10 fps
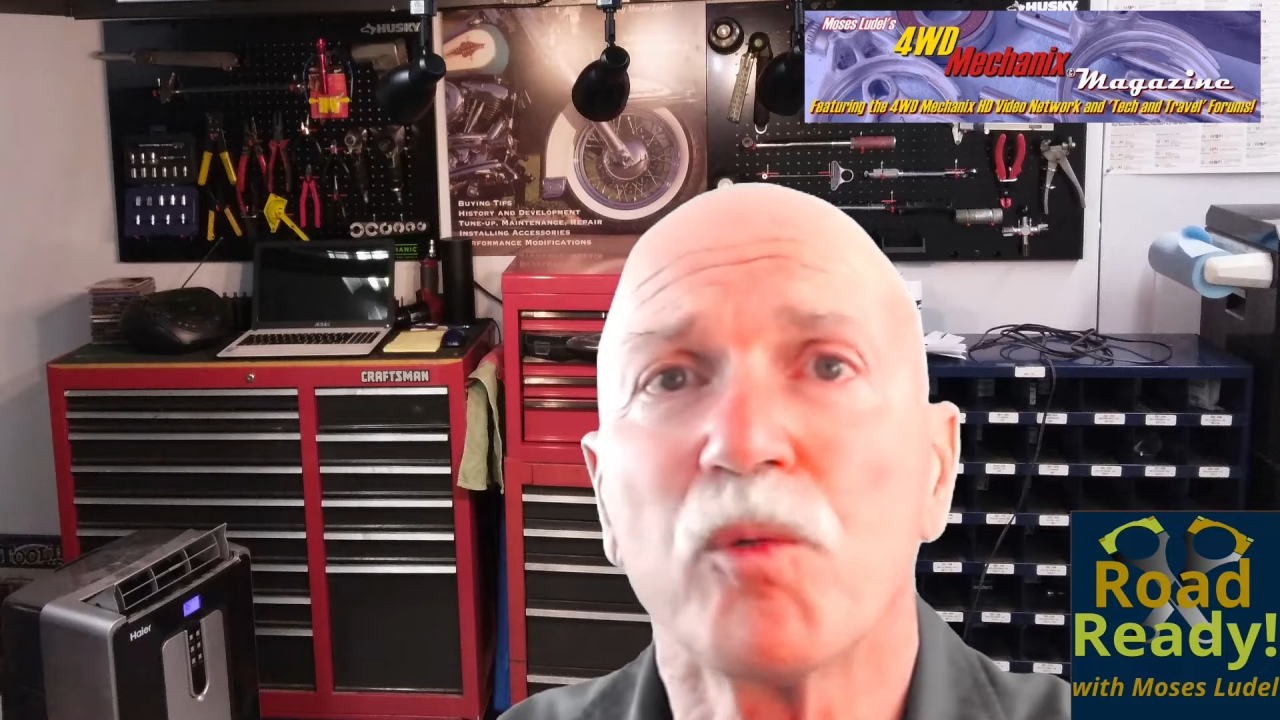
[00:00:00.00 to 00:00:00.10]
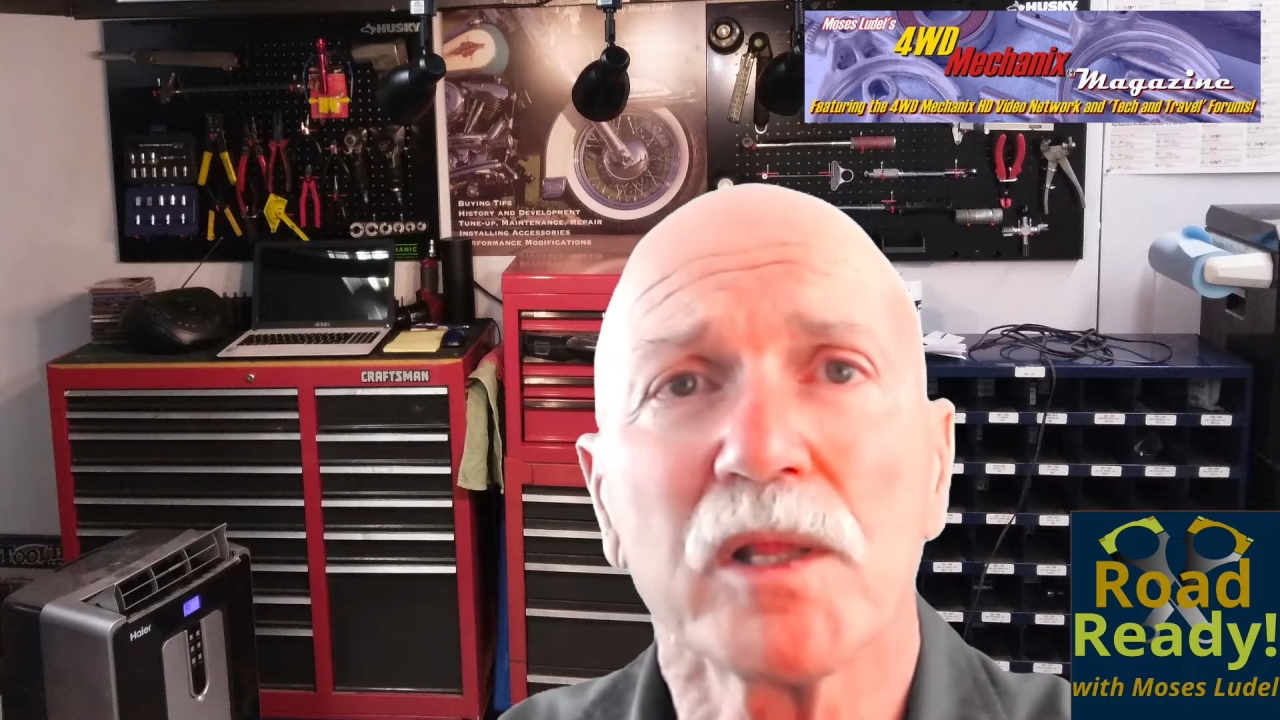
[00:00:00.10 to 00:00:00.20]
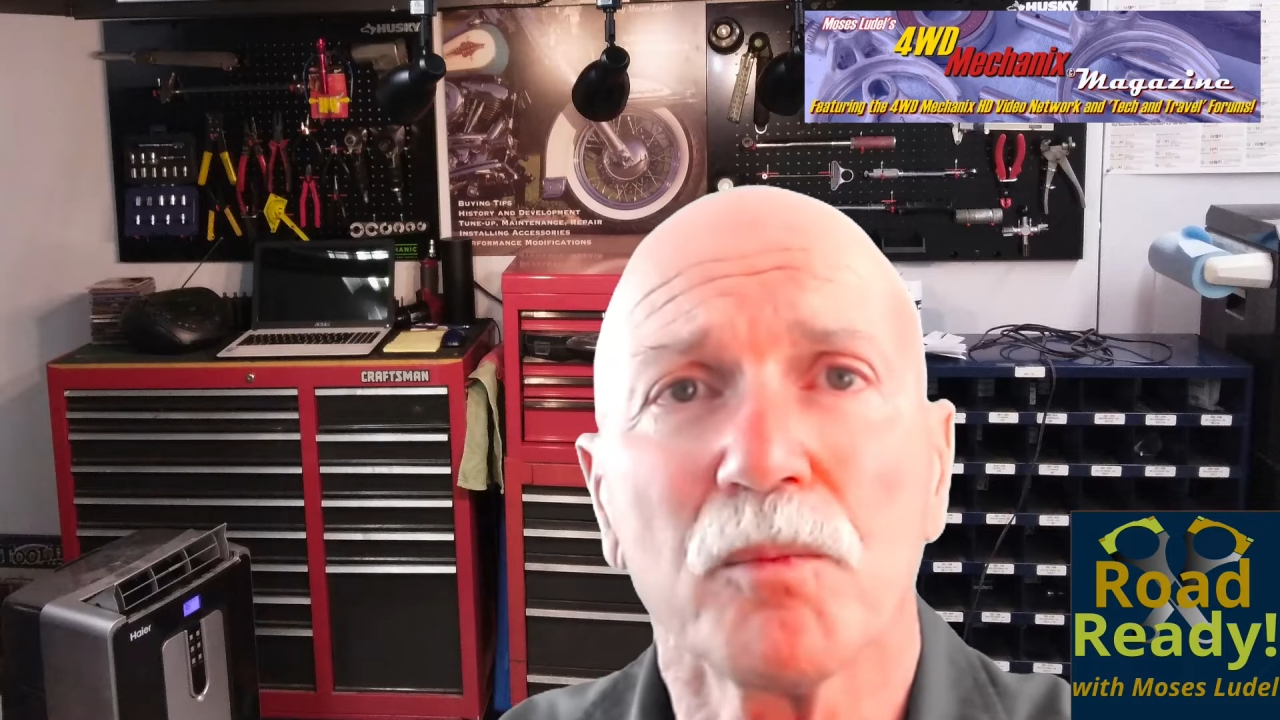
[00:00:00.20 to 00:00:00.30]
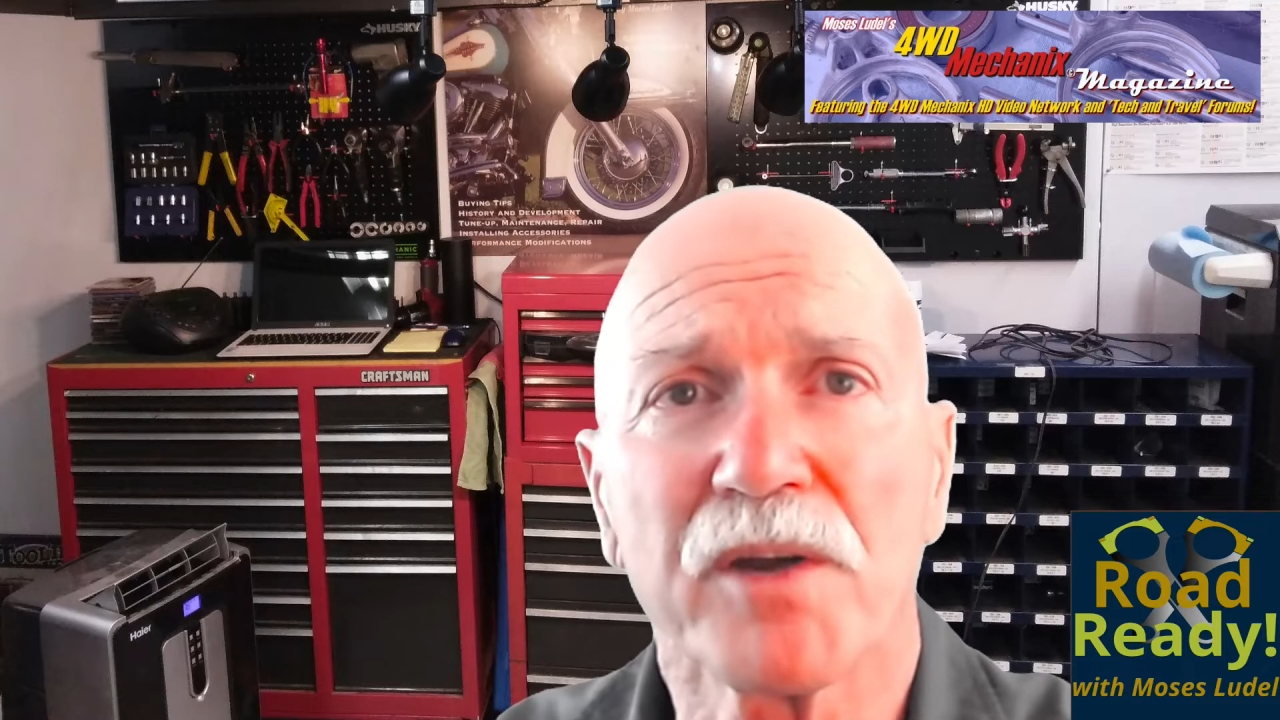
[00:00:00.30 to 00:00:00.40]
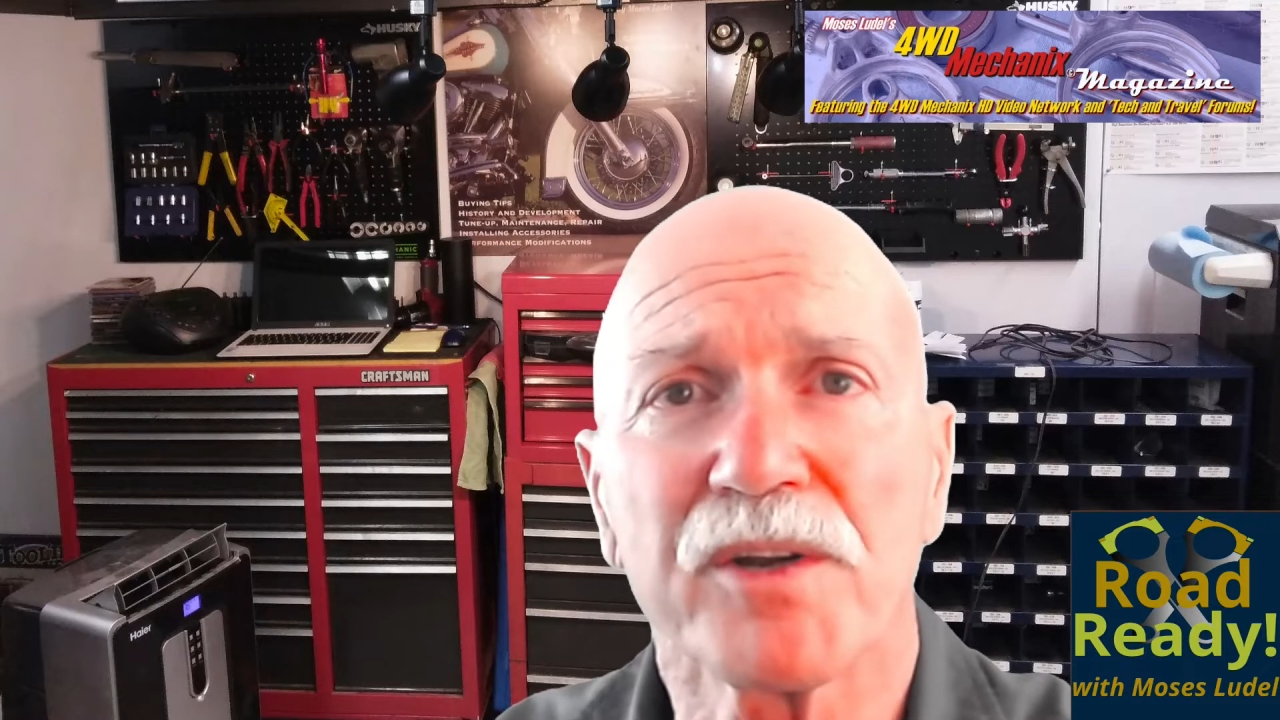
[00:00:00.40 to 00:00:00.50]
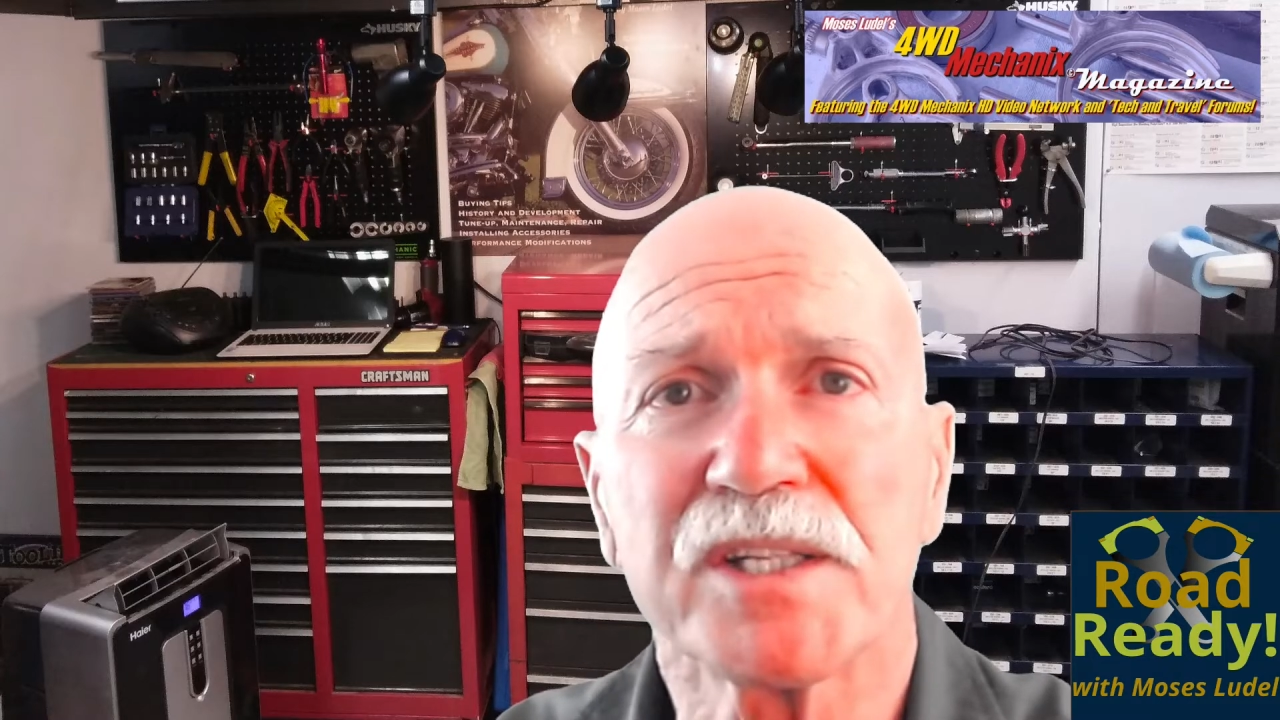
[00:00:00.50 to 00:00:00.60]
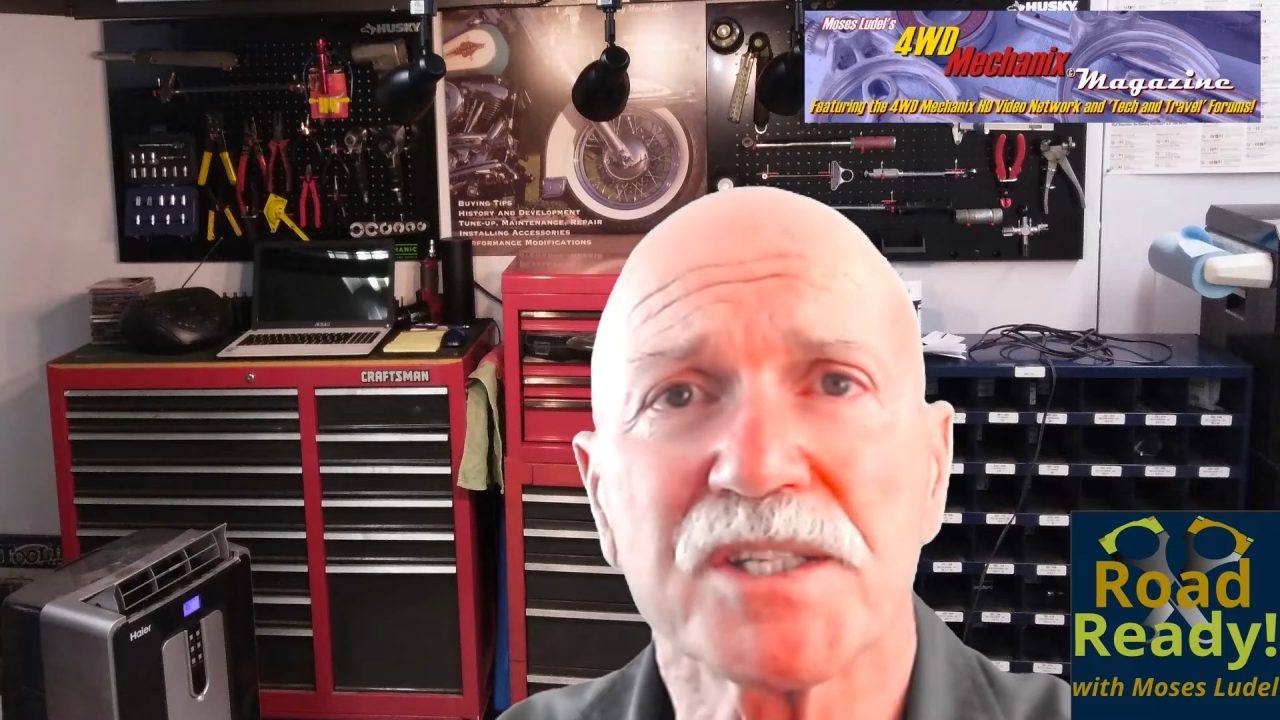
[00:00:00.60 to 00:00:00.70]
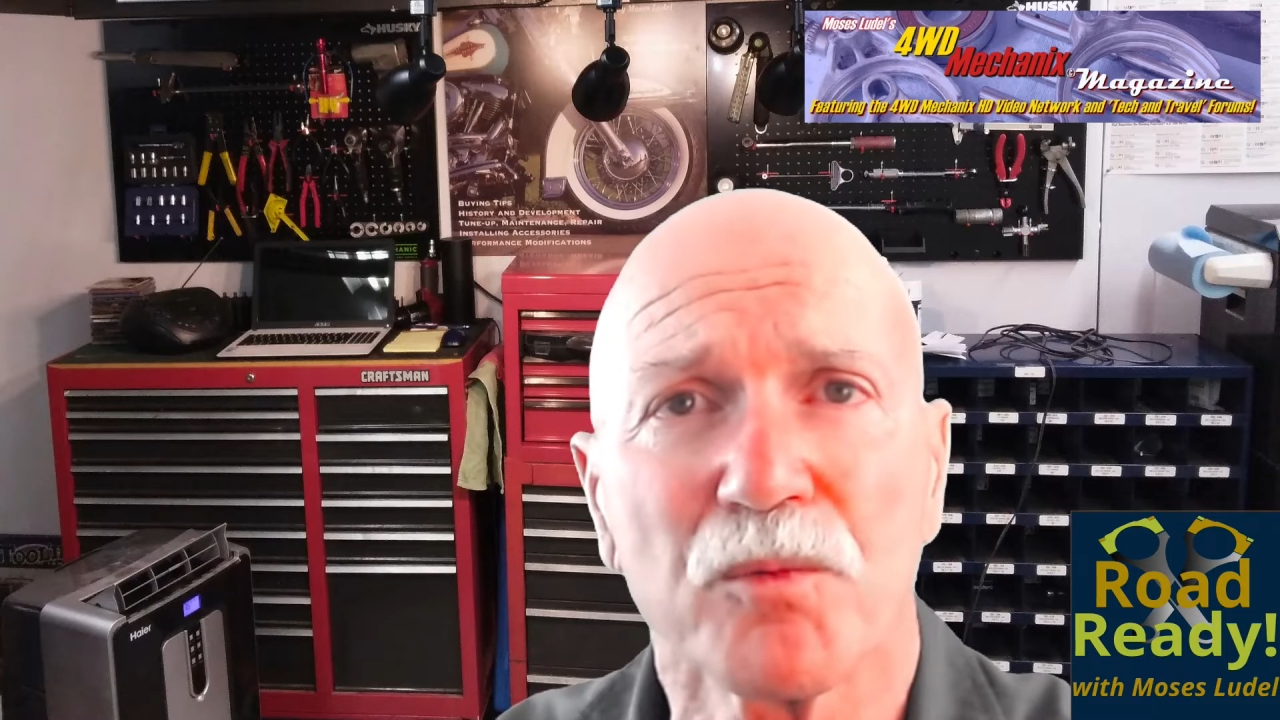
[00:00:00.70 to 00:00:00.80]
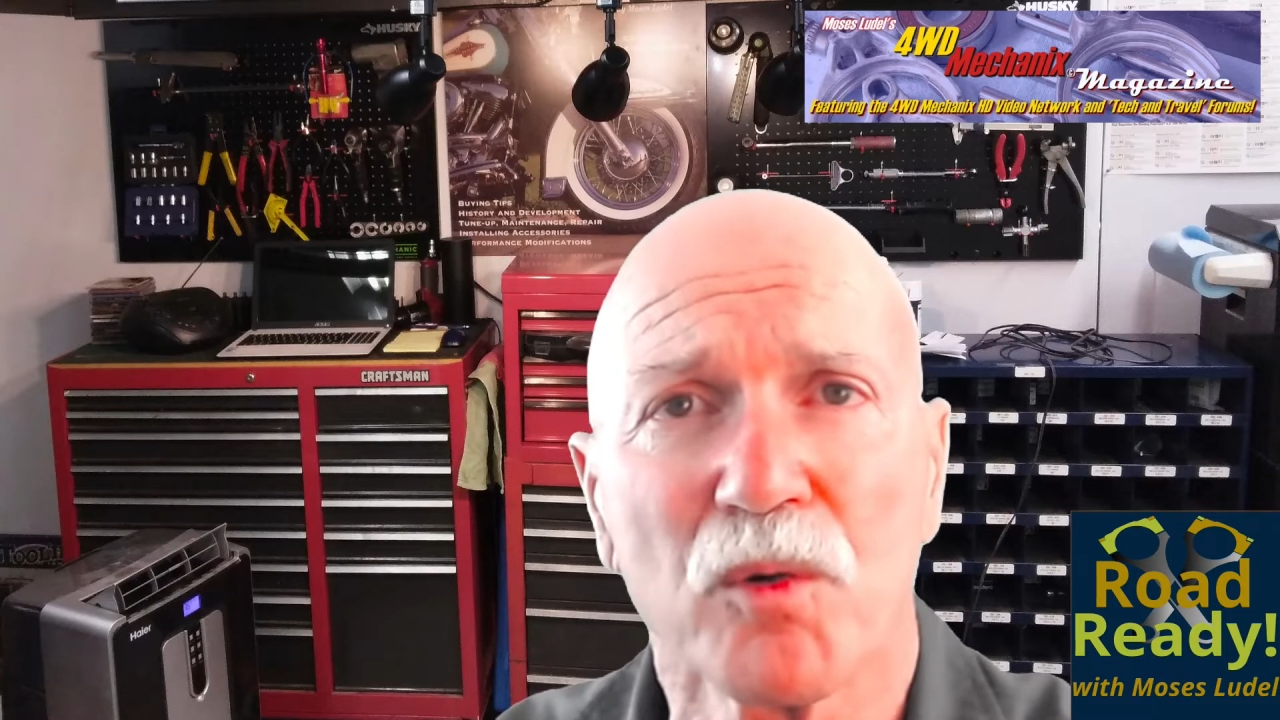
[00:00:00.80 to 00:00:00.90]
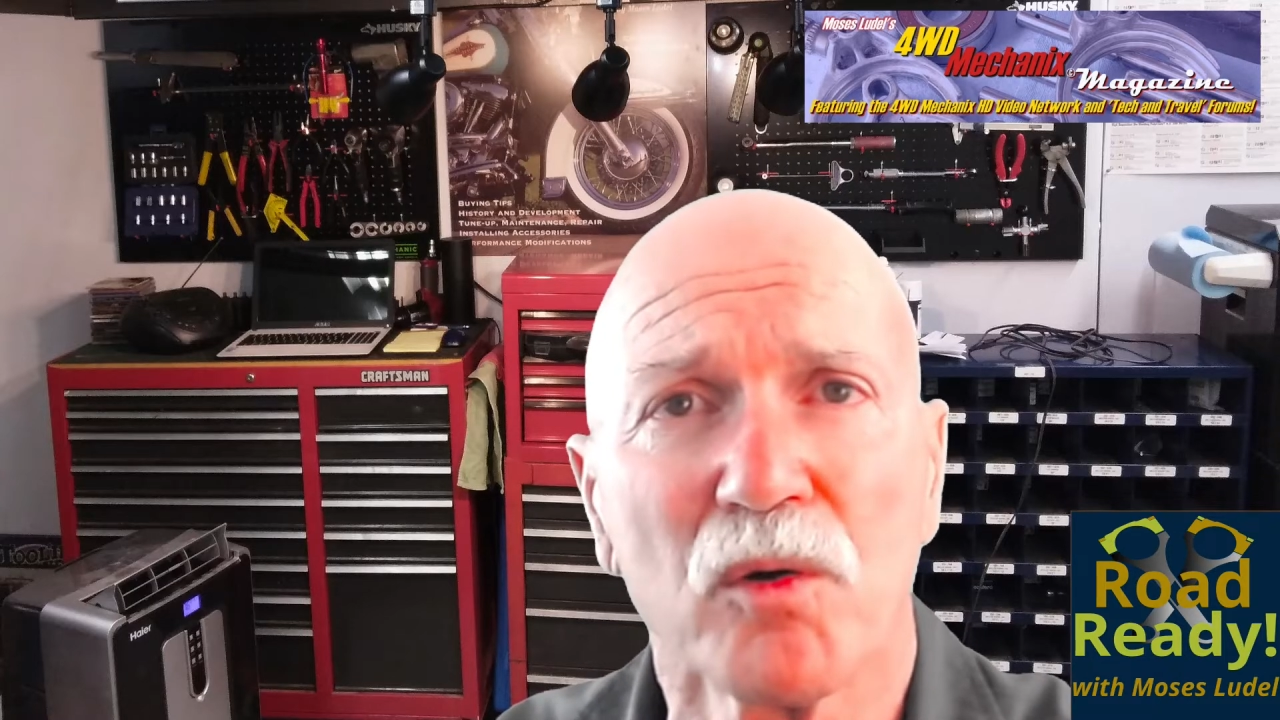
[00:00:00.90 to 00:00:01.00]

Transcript: bearings that roll